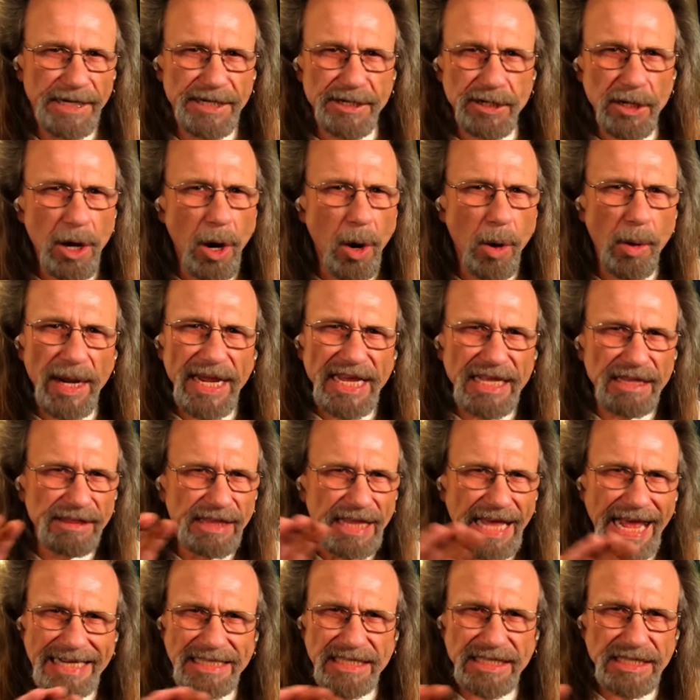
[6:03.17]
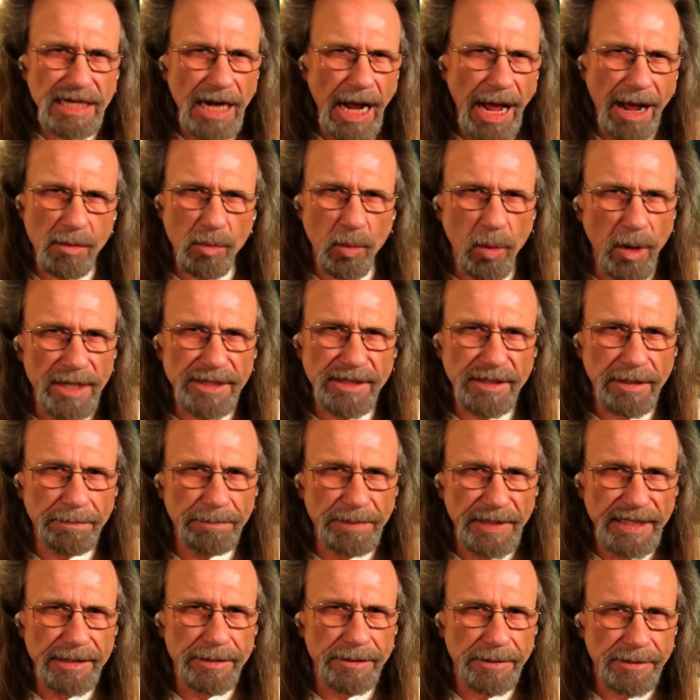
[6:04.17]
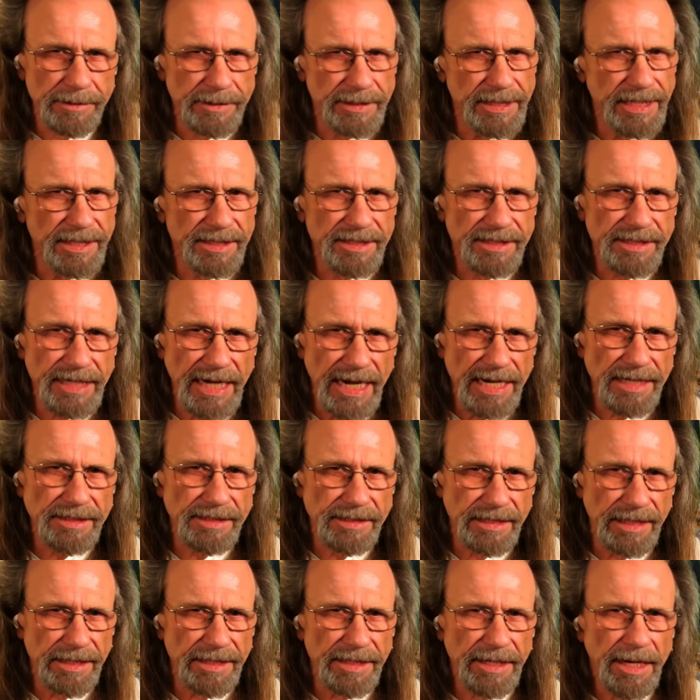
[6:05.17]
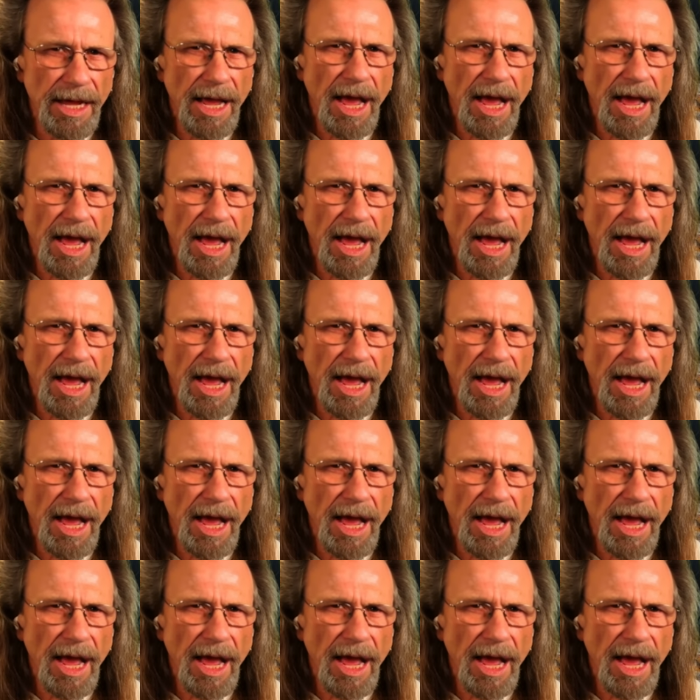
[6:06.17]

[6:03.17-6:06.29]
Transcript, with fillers: knowing that's not what the Beatles intended,